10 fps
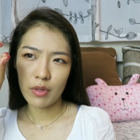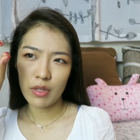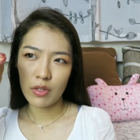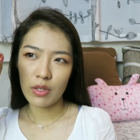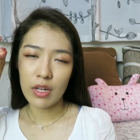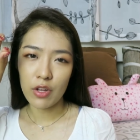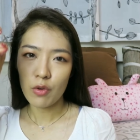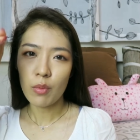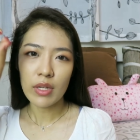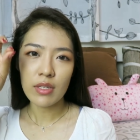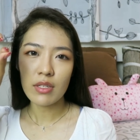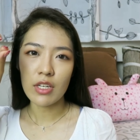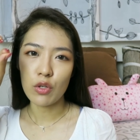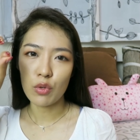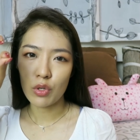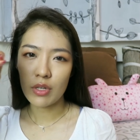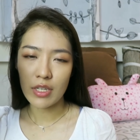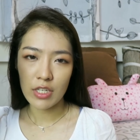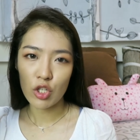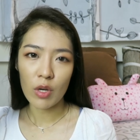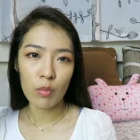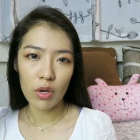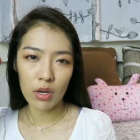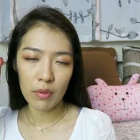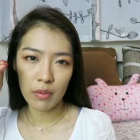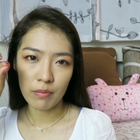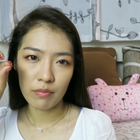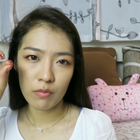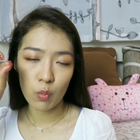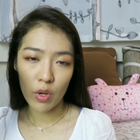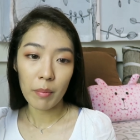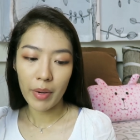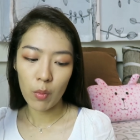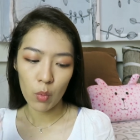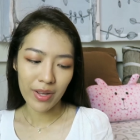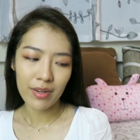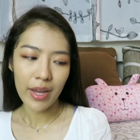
the little ones that you attach them one by one.